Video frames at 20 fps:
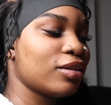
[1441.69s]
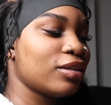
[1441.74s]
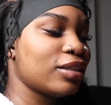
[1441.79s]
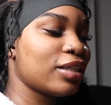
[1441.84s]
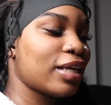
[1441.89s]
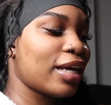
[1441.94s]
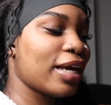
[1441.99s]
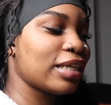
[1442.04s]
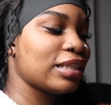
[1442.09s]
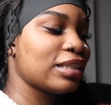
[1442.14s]

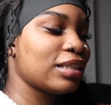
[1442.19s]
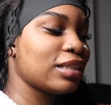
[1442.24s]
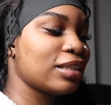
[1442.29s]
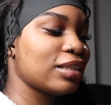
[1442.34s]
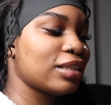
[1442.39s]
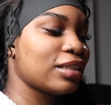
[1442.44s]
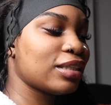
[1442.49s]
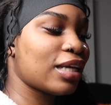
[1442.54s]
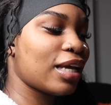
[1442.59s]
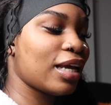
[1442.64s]

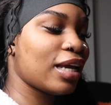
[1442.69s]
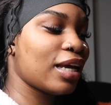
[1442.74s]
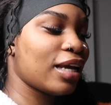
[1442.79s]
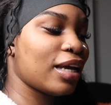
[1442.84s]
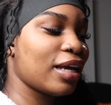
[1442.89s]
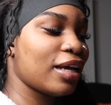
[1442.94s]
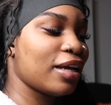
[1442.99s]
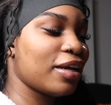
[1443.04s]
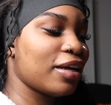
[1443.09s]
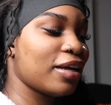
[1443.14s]
texas
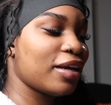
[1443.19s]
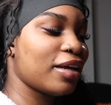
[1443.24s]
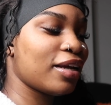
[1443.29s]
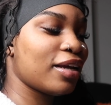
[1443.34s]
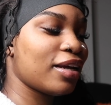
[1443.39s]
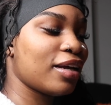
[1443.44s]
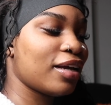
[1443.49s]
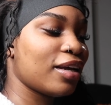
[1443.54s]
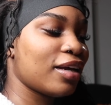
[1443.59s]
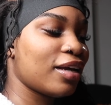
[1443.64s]

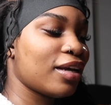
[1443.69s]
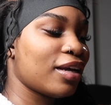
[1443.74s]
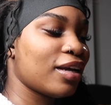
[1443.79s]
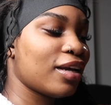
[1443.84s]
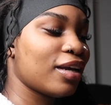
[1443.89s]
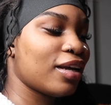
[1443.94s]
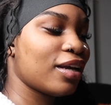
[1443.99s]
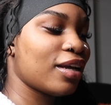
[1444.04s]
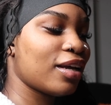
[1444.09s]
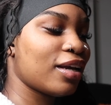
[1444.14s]
and
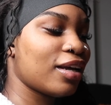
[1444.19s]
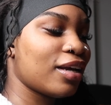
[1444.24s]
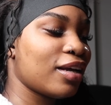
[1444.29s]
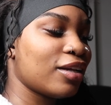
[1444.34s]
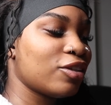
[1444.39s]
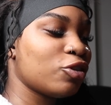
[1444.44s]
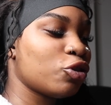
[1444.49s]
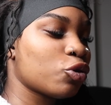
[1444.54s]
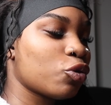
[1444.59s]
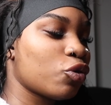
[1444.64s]

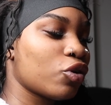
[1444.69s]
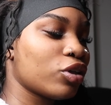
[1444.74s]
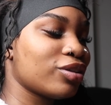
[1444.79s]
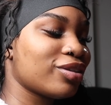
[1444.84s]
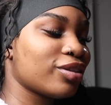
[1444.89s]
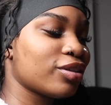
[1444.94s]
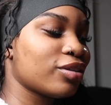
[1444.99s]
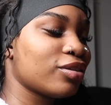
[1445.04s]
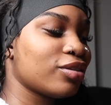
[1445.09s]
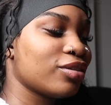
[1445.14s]

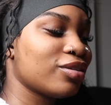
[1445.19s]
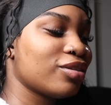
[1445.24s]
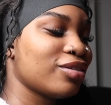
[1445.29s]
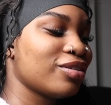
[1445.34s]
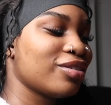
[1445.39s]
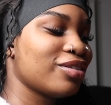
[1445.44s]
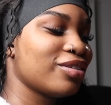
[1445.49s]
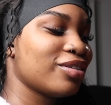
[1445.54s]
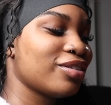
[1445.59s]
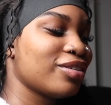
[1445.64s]
georgia
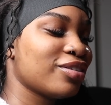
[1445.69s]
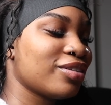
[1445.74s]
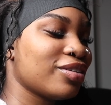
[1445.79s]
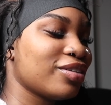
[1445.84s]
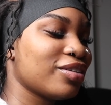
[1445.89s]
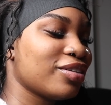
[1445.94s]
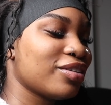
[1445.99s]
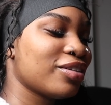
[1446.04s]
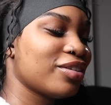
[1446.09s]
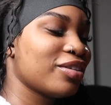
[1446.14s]

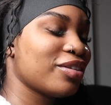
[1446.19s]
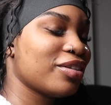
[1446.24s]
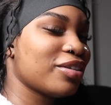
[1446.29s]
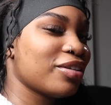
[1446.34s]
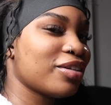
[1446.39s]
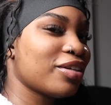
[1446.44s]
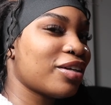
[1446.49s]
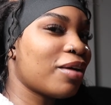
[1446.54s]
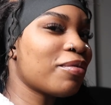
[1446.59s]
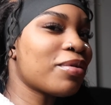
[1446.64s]

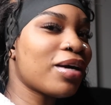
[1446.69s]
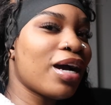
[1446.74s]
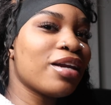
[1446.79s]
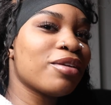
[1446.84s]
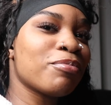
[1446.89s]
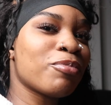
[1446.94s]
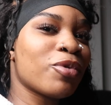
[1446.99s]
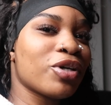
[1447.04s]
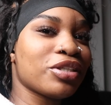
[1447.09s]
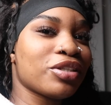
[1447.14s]
i'm
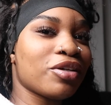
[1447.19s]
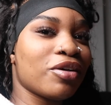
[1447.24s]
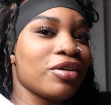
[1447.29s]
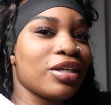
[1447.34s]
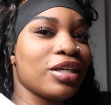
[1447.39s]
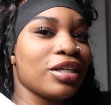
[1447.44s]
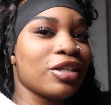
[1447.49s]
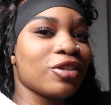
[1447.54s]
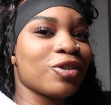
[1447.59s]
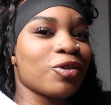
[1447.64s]
kind of more so
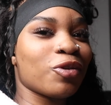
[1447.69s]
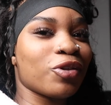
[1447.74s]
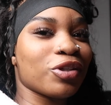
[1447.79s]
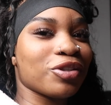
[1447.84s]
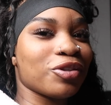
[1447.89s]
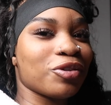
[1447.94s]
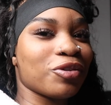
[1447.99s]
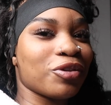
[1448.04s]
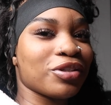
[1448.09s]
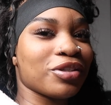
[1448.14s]
leaning
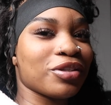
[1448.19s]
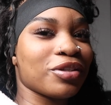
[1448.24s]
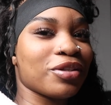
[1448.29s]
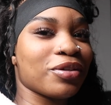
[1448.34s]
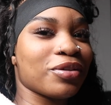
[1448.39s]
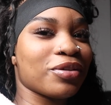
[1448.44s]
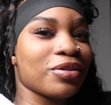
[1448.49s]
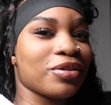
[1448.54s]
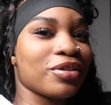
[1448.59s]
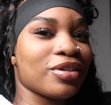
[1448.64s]
towards georgia
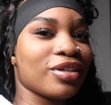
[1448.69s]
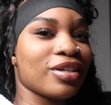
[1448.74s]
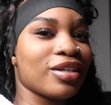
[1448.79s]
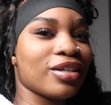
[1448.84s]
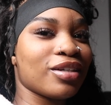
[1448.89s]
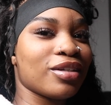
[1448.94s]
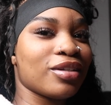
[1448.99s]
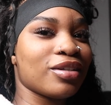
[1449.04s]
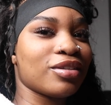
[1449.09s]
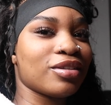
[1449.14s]
though
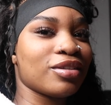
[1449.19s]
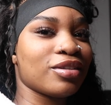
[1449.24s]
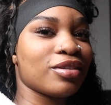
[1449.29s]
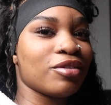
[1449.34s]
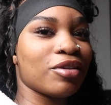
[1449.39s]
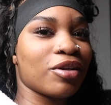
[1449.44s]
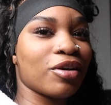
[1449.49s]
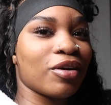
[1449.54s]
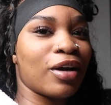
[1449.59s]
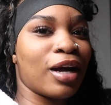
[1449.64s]
because
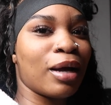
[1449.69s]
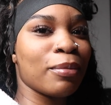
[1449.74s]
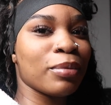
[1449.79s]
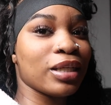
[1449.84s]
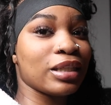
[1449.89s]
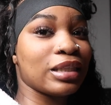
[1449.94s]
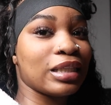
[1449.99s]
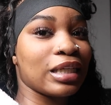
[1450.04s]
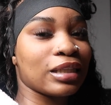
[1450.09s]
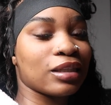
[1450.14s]
you know i've been
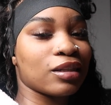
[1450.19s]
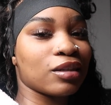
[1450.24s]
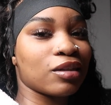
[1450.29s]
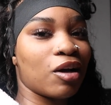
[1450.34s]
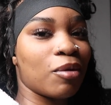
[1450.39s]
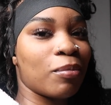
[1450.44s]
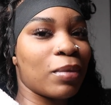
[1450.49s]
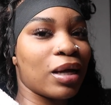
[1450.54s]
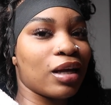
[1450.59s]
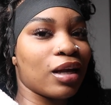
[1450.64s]
in texas
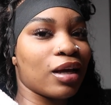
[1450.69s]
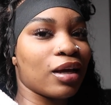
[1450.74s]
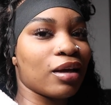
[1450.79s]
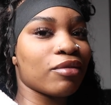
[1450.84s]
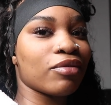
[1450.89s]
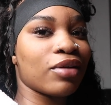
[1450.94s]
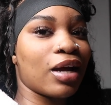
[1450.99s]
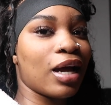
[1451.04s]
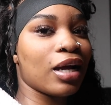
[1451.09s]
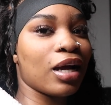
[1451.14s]
all my
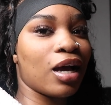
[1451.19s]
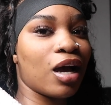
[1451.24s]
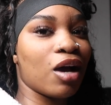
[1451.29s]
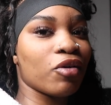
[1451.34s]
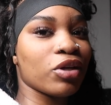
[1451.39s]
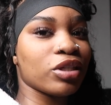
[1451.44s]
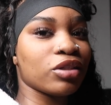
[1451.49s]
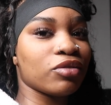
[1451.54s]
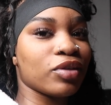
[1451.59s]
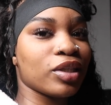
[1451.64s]
life i could
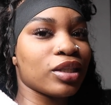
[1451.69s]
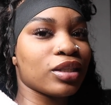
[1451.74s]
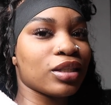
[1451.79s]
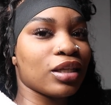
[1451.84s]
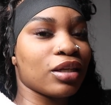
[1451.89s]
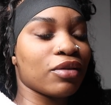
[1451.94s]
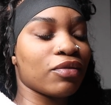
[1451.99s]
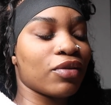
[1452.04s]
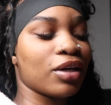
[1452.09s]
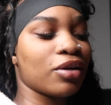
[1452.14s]
always
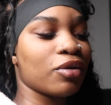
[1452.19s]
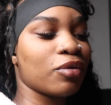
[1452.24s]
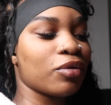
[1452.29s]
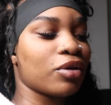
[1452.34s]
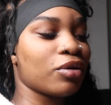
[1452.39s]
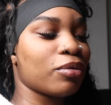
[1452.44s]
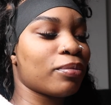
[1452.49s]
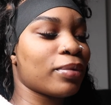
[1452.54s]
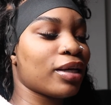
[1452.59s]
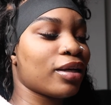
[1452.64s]
visit if i don't
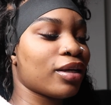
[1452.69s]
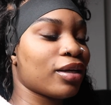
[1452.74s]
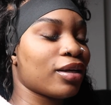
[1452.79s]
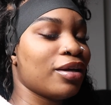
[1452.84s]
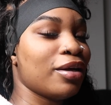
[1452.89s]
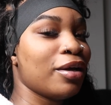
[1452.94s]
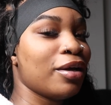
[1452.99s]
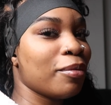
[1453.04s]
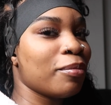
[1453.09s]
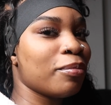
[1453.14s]
go back
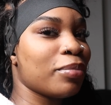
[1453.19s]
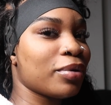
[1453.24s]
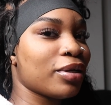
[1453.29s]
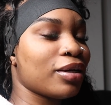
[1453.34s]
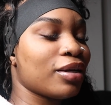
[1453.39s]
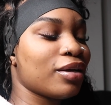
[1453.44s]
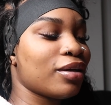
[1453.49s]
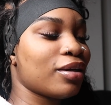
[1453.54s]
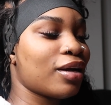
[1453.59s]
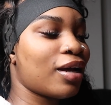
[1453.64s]

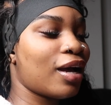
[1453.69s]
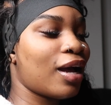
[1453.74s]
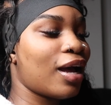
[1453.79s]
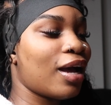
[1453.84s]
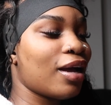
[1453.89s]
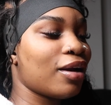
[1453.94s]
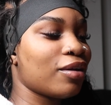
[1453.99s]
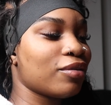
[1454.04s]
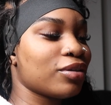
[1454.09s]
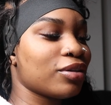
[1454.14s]
but
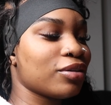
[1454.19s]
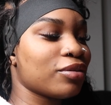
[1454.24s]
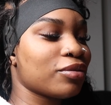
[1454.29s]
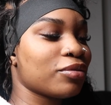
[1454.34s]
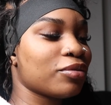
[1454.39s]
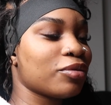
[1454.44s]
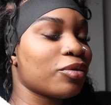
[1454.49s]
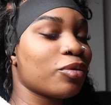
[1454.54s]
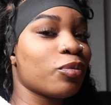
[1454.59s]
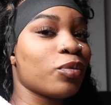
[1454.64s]
i don't know
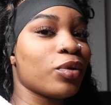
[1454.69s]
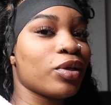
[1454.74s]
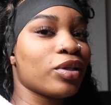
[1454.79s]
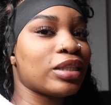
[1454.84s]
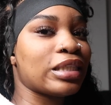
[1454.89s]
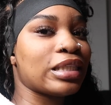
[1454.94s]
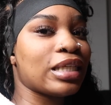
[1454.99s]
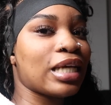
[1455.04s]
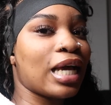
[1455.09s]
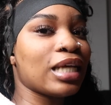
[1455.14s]
we'll
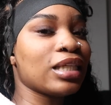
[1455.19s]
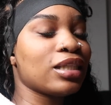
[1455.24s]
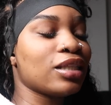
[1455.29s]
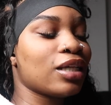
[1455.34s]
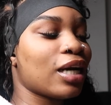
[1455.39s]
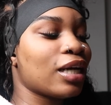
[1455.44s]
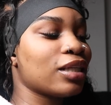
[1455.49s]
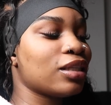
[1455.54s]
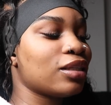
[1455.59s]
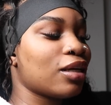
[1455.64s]
see i
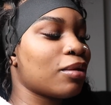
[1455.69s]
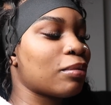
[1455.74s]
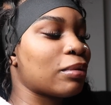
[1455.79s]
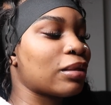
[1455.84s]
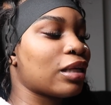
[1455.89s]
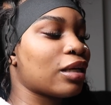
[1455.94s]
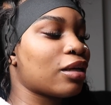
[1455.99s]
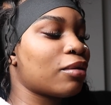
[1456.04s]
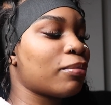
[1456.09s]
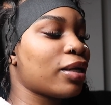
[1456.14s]
still got time to
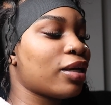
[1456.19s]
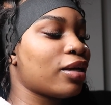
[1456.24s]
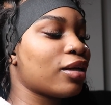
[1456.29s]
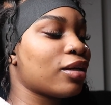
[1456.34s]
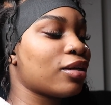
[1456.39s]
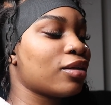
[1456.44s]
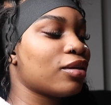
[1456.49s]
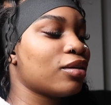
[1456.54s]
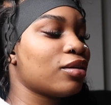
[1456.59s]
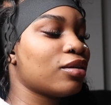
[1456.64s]
think about
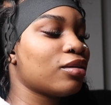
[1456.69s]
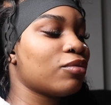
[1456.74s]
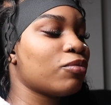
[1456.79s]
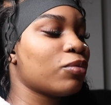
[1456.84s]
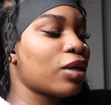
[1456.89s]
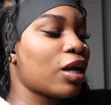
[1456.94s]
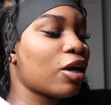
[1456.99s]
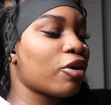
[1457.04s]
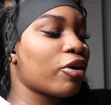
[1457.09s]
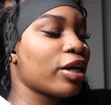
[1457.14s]
it
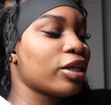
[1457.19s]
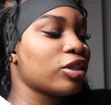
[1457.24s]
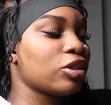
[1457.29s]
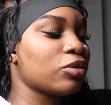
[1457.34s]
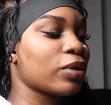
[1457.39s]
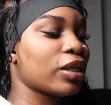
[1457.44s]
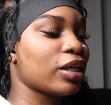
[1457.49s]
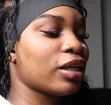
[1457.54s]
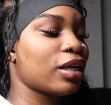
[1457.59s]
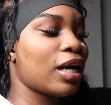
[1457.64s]
when i
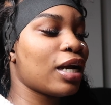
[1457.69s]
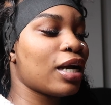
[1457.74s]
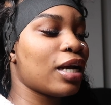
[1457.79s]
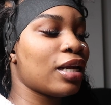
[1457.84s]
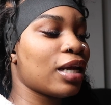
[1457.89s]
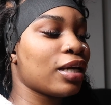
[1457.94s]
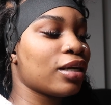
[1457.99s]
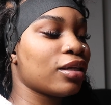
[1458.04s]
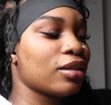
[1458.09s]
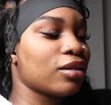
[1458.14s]
graduate i got
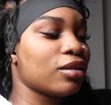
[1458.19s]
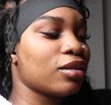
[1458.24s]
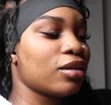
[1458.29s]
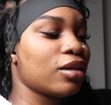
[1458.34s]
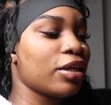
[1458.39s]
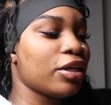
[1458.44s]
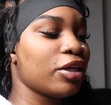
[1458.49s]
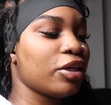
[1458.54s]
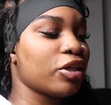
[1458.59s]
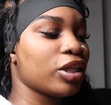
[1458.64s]
like
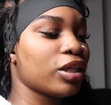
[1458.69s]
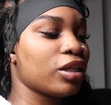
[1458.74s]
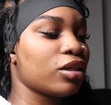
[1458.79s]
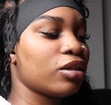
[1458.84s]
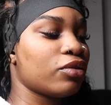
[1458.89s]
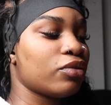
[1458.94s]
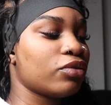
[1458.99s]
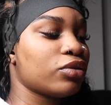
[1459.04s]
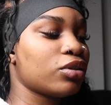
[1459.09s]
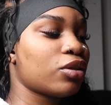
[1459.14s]
a year
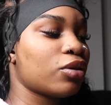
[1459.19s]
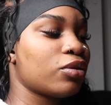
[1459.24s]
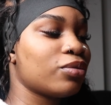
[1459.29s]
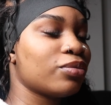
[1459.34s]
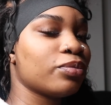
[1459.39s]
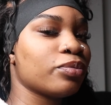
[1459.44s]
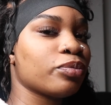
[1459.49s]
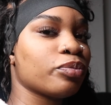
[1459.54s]
left so